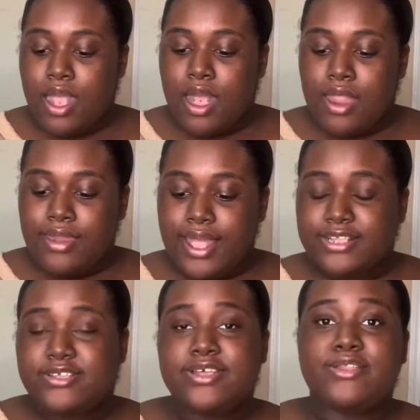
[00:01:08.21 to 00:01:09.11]
Next, you
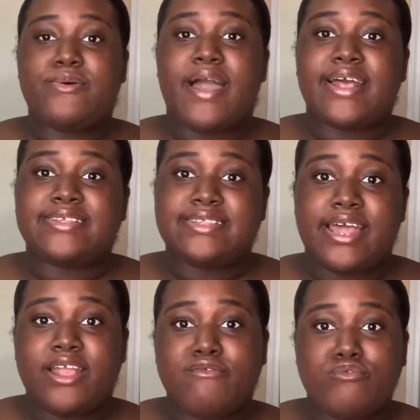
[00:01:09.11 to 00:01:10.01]
can do an aesthetic
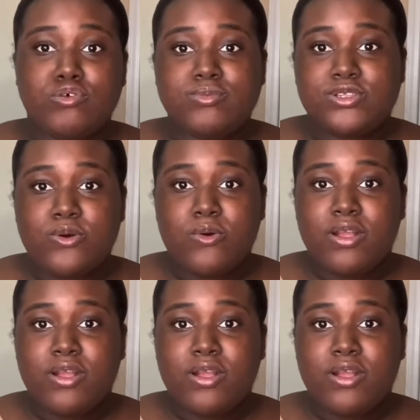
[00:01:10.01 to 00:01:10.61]
room tour,